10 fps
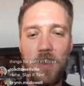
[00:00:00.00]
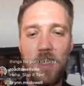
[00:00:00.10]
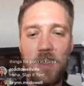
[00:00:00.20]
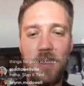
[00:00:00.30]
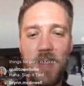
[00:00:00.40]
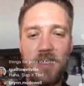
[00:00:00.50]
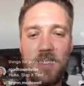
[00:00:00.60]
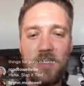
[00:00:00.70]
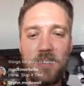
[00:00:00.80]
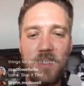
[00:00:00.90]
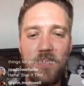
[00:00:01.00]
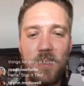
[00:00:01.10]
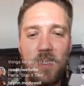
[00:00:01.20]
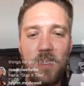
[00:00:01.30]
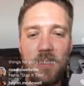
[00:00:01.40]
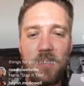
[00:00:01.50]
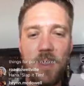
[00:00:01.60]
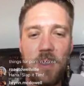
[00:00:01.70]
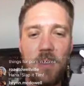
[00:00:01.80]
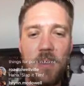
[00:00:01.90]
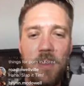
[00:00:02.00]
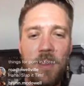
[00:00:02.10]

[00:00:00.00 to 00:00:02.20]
He had a 1970s